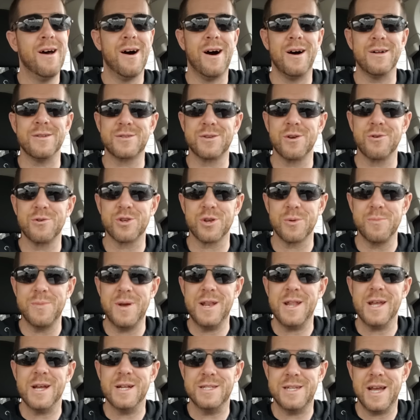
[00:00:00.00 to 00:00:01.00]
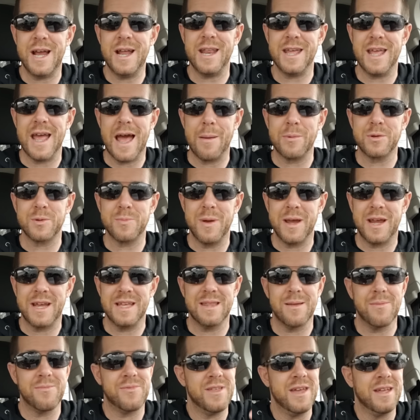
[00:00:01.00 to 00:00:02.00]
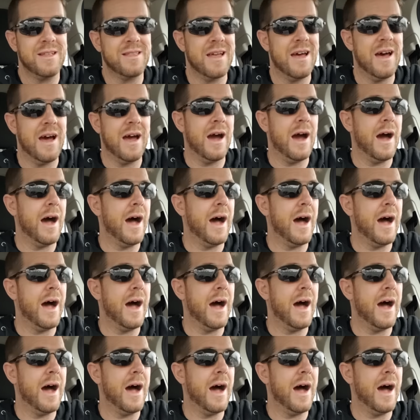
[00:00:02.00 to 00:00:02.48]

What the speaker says: on social media and dating apps, making them think that